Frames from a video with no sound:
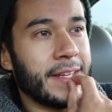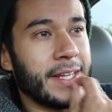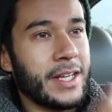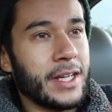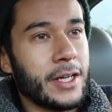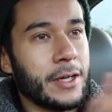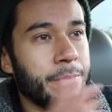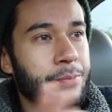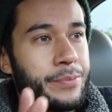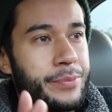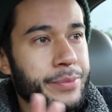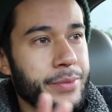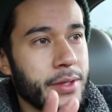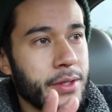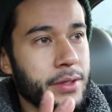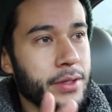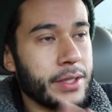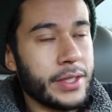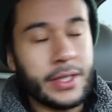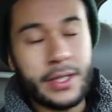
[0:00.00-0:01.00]
then uh,
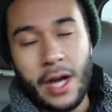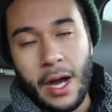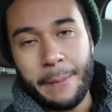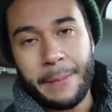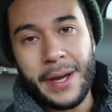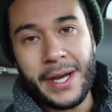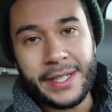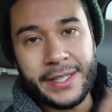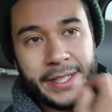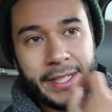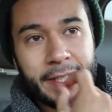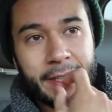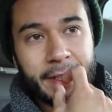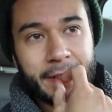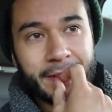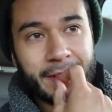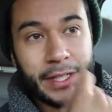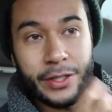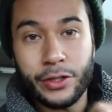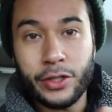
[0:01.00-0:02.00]
he got back in.
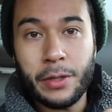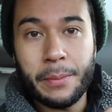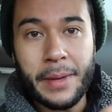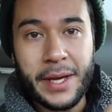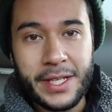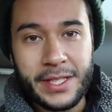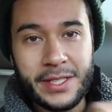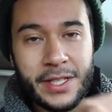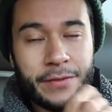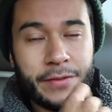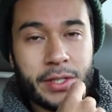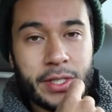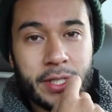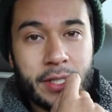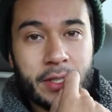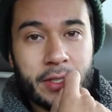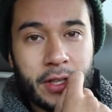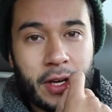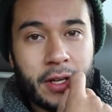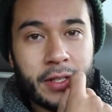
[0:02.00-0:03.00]
he's like, "You can make
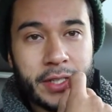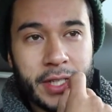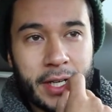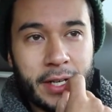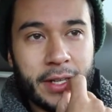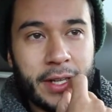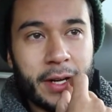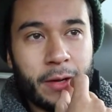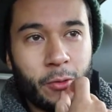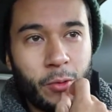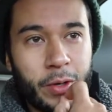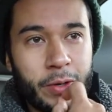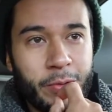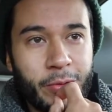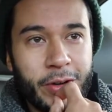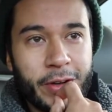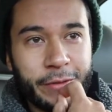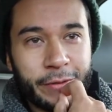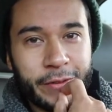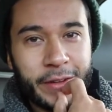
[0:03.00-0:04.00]
17 songs out of that one
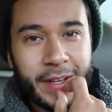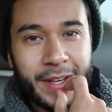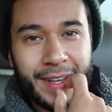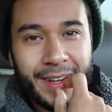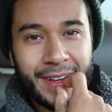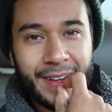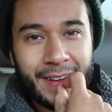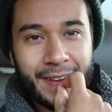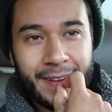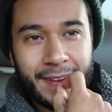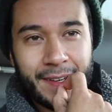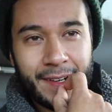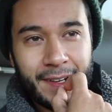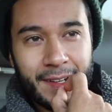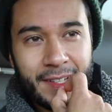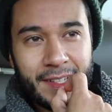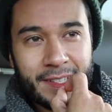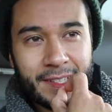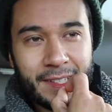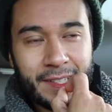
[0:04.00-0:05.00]
riff," and
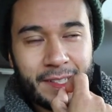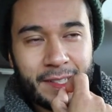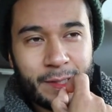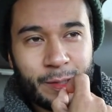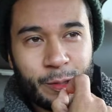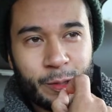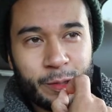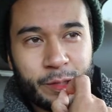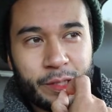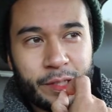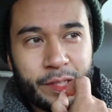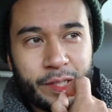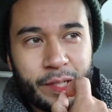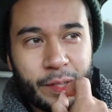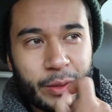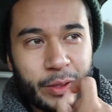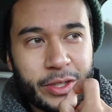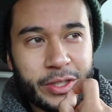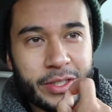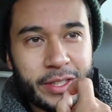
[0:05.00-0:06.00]
I was like, "Oh
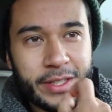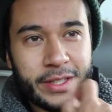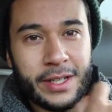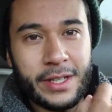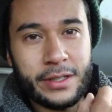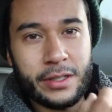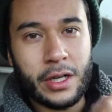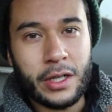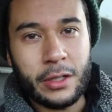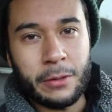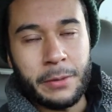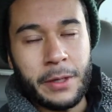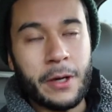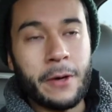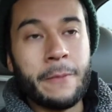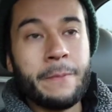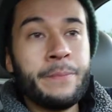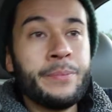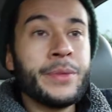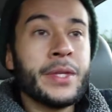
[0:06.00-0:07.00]
shit, what is this guy talking about?"
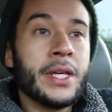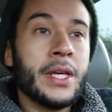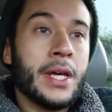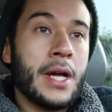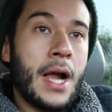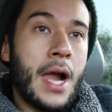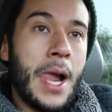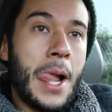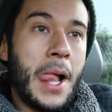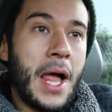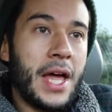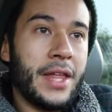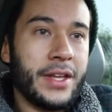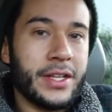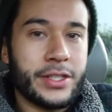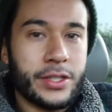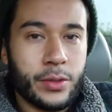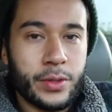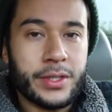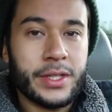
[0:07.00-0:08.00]
And then
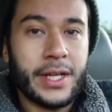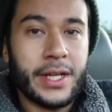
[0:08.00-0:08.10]
so he's